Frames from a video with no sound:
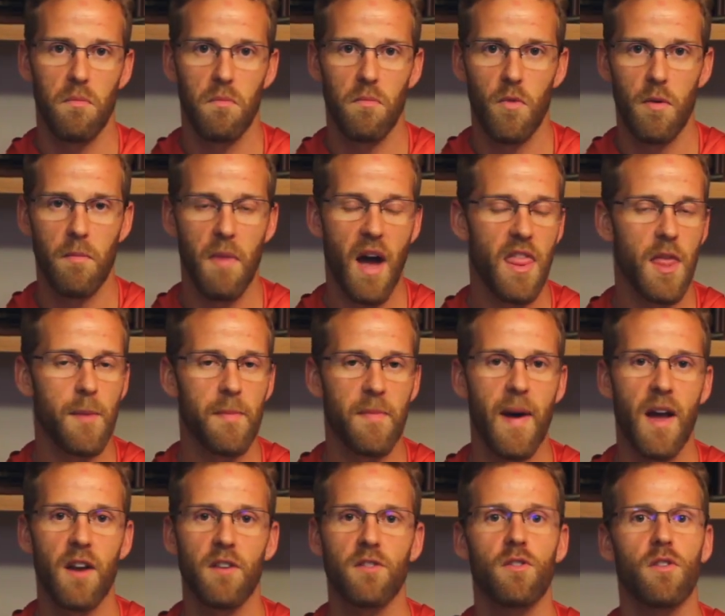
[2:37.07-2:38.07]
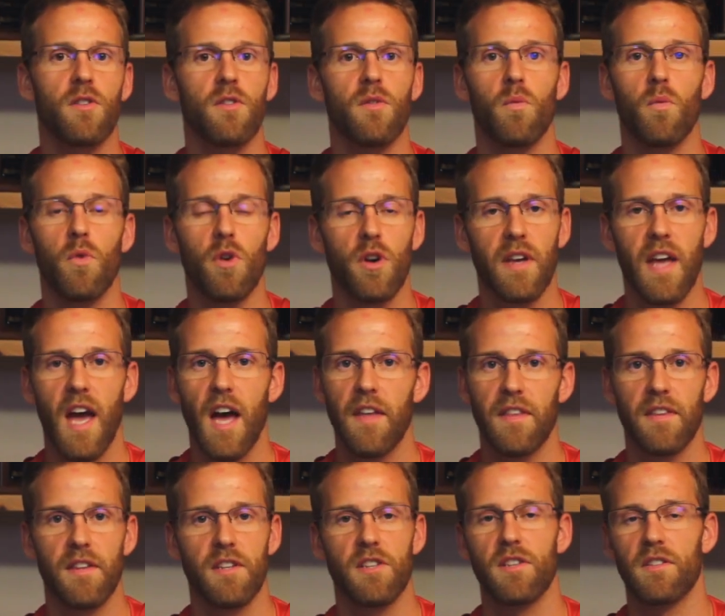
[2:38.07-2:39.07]
remind them about a certain
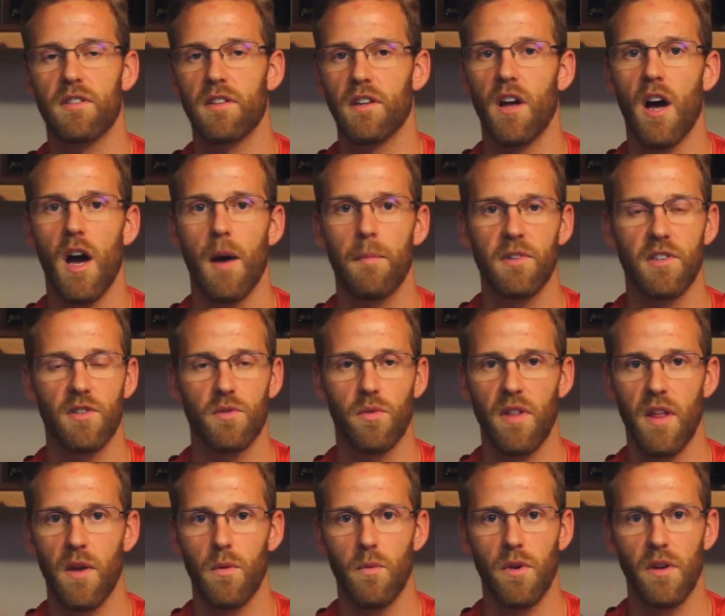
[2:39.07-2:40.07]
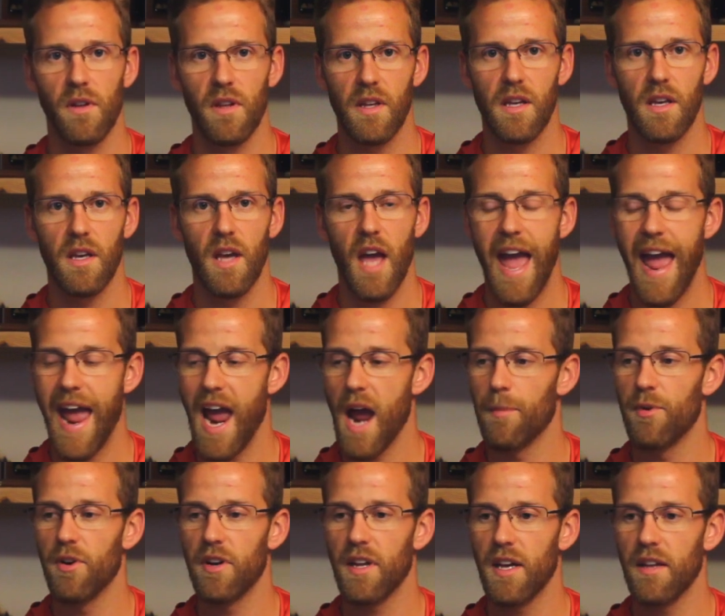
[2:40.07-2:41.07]
workout that they just accomplished where they really
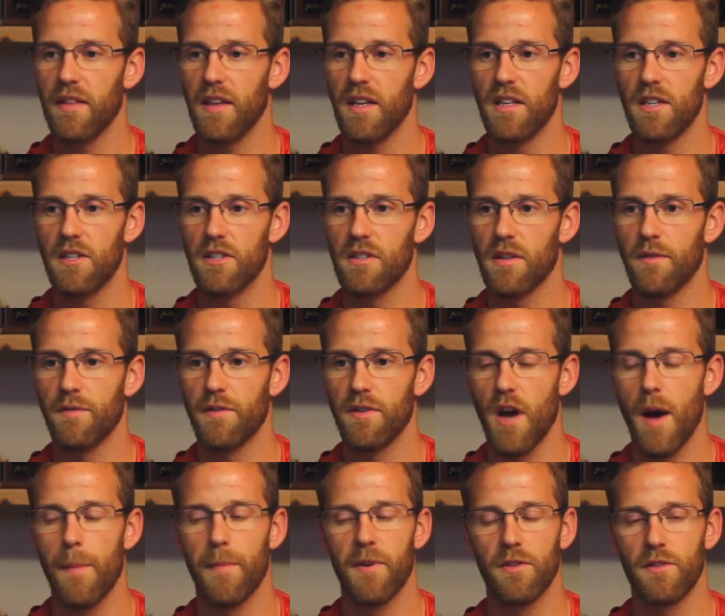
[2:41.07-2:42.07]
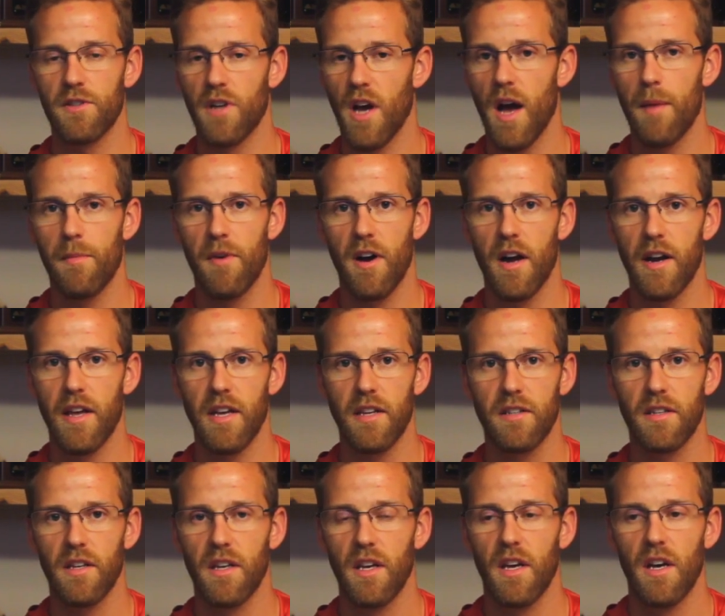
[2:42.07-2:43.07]
hammered it and they did just a phenomenal job on
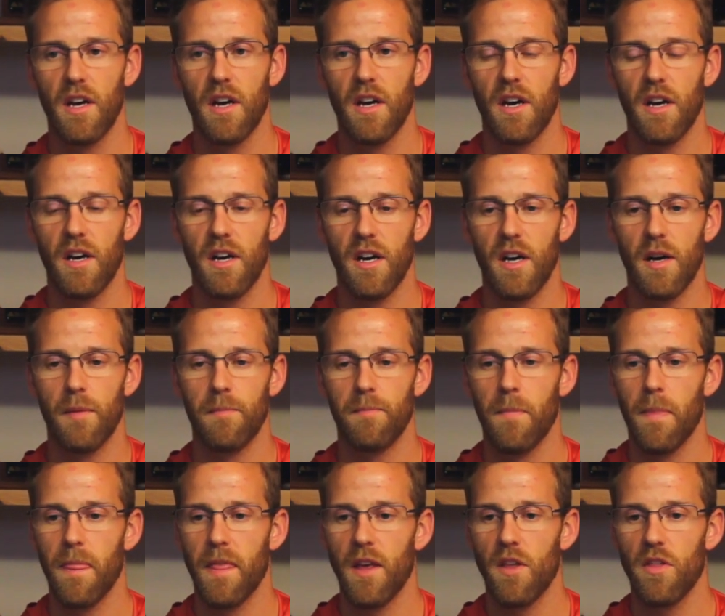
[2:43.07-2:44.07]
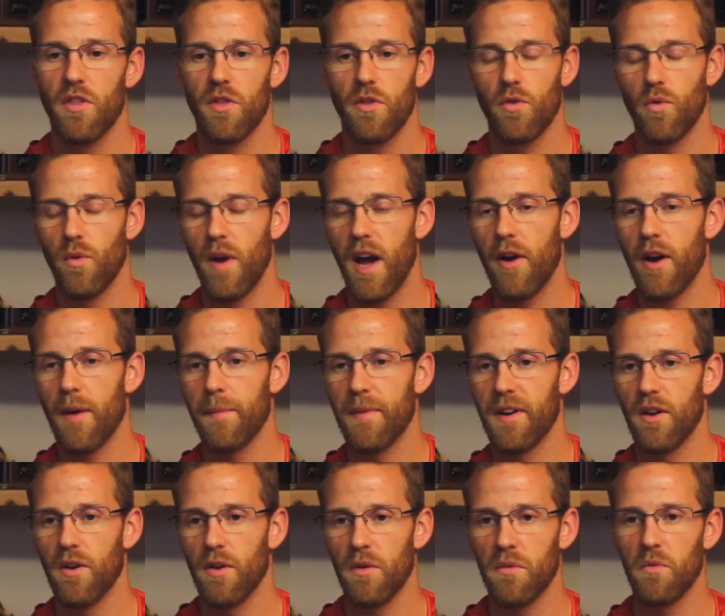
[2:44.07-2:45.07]
it. Throughout, I'm going
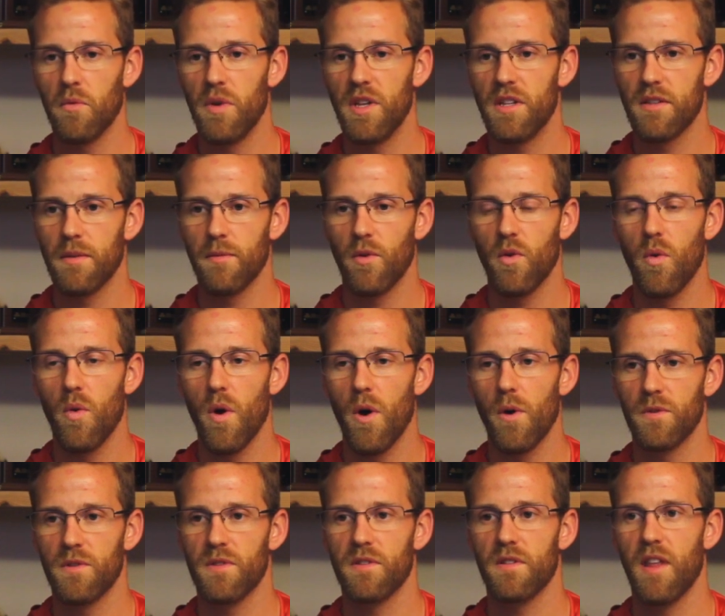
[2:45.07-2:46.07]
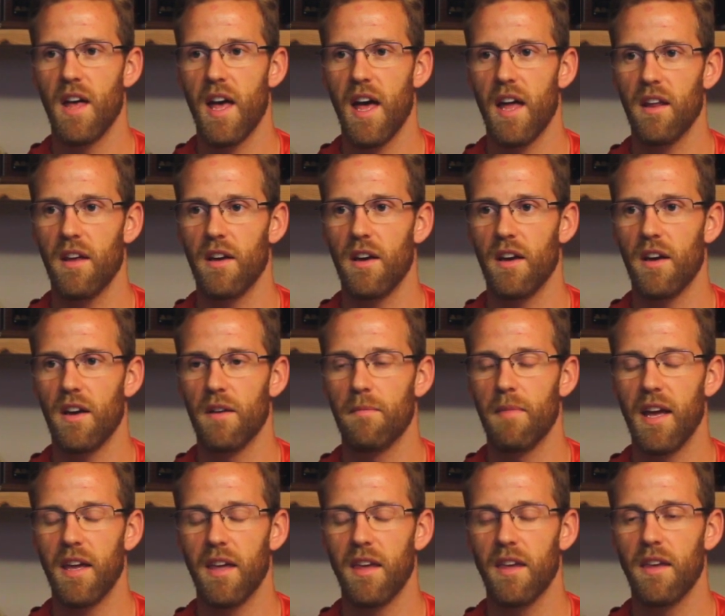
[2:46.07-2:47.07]
to read some quotes that
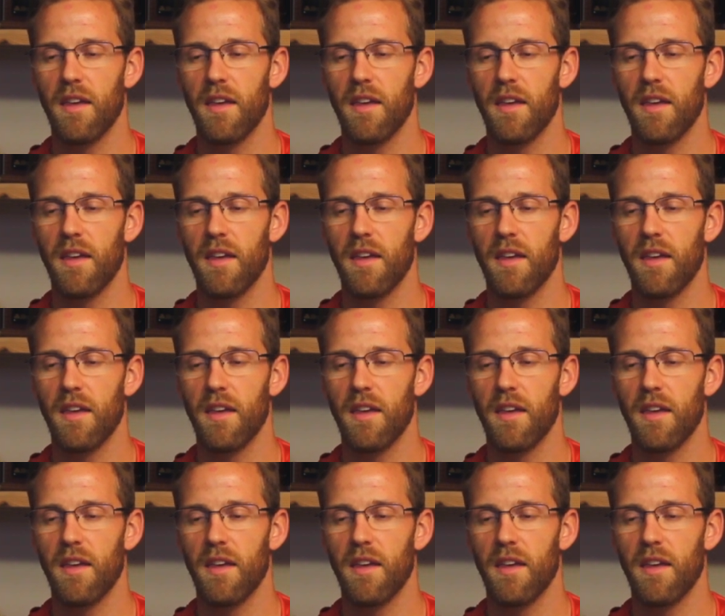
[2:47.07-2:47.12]
my